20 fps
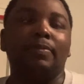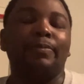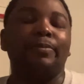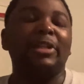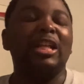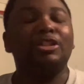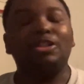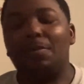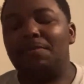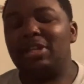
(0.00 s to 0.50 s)

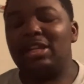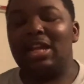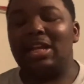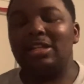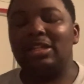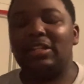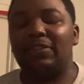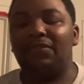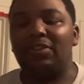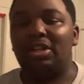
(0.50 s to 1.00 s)
That's going to be the end
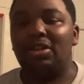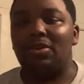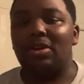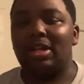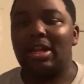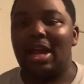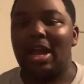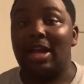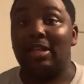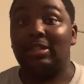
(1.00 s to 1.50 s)
of this video,
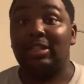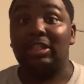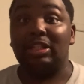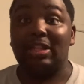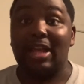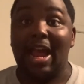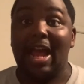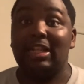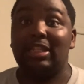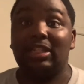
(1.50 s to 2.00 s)
guys. This is
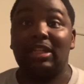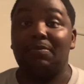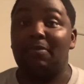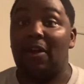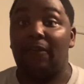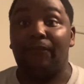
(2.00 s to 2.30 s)
actually my